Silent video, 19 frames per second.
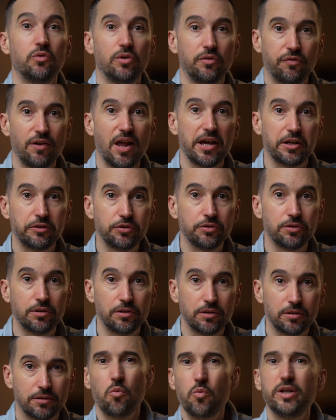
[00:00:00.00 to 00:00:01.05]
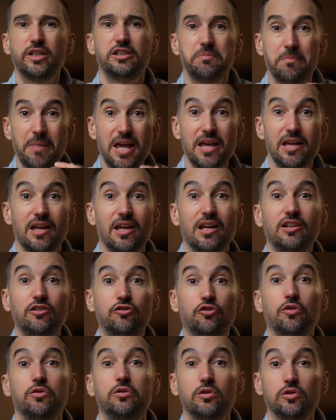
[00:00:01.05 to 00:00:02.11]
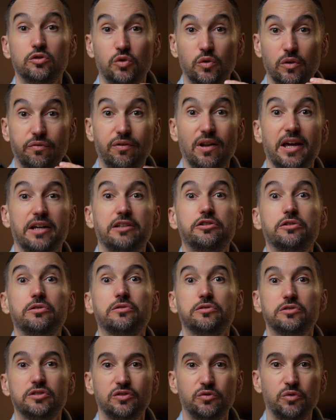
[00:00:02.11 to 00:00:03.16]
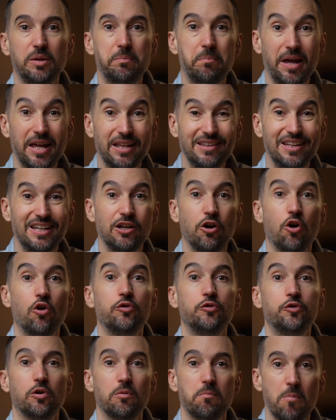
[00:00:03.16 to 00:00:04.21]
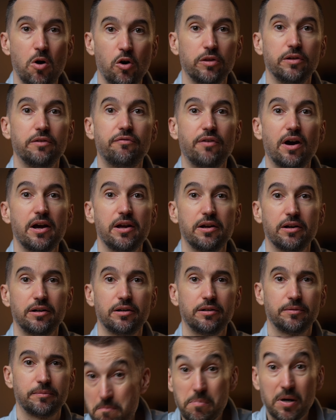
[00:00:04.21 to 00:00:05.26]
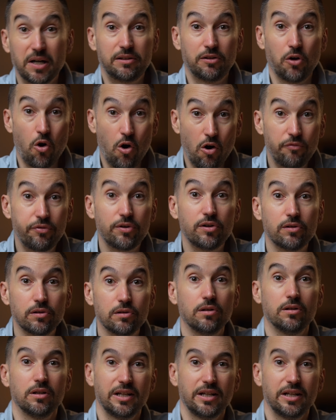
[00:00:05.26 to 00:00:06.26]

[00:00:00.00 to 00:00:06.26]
reflector, which may introduce reflections depending on your modifier. But overall,